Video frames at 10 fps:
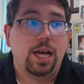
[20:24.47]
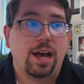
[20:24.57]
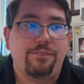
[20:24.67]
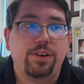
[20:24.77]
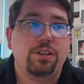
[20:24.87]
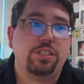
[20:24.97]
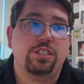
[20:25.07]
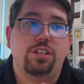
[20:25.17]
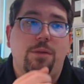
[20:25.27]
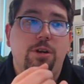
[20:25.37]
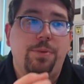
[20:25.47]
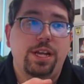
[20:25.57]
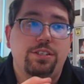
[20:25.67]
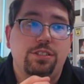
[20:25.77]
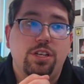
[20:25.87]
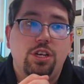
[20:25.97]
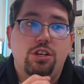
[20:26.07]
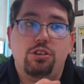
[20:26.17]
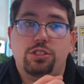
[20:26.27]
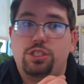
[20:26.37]
Uh, first is the number of patients
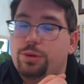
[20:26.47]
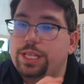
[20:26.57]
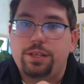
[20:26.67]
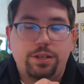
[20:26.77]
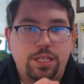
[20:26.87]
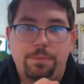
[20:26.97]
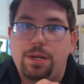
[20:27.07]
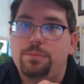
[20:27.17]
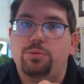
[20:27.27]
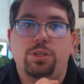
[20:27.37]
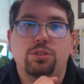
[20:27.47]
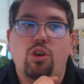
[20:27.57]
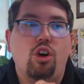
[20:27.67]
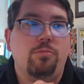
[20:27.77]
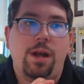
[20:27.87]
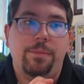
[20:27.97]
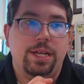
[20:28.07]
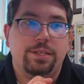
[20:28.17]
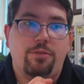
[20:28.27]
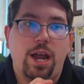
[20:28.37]
who treat their symptoms with those home
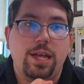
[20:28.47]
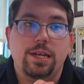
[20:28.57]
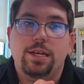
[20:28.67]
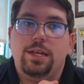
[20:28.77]
remedies, right?